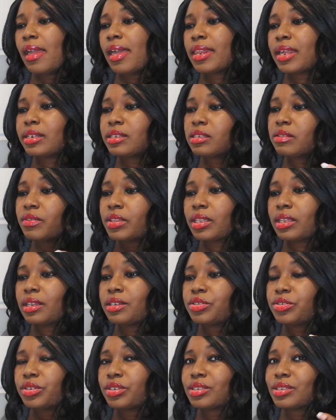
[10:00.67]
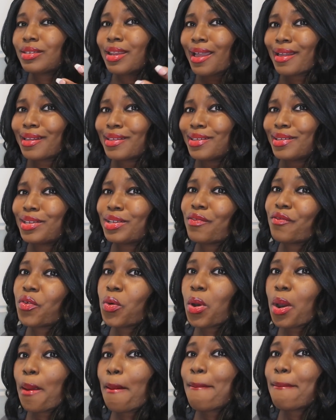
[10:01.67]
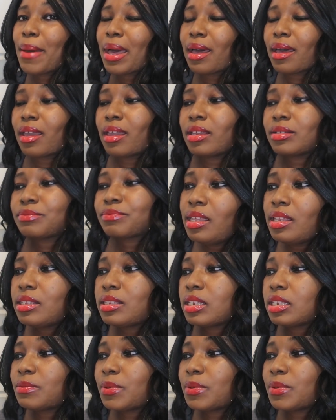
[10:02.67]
and I just feel like it's just not good for my kids,